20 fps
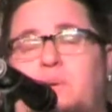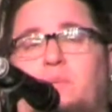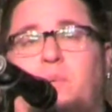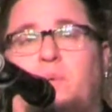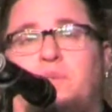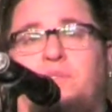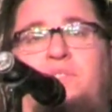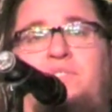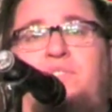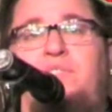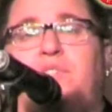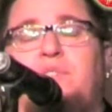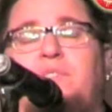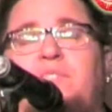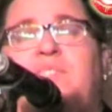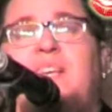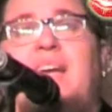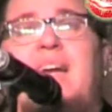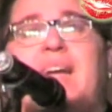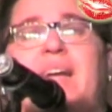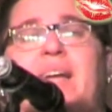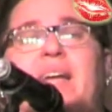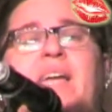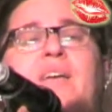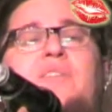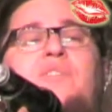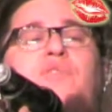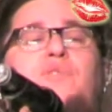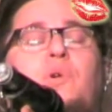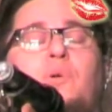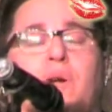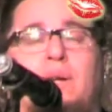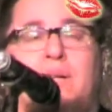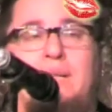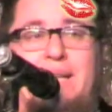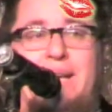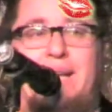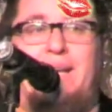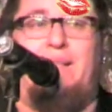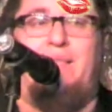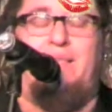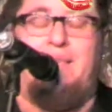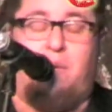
I should say, historically,